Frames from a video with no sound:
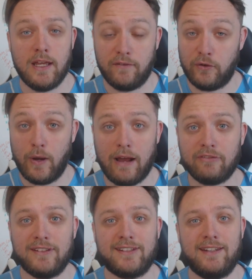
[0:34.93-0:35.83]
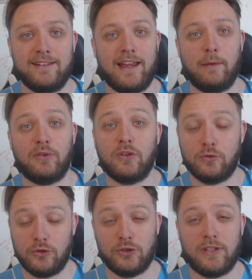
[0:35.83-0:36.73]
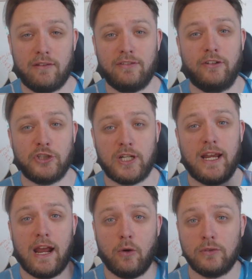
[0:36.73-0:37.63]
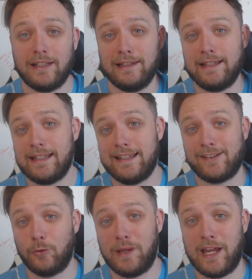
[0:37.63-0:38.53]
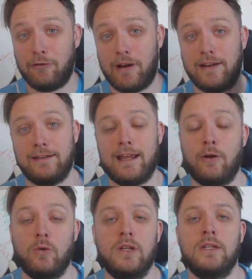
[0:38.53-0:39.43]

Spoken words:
If you haven't seen that episode, you should definitely check it out. The link is up here right now.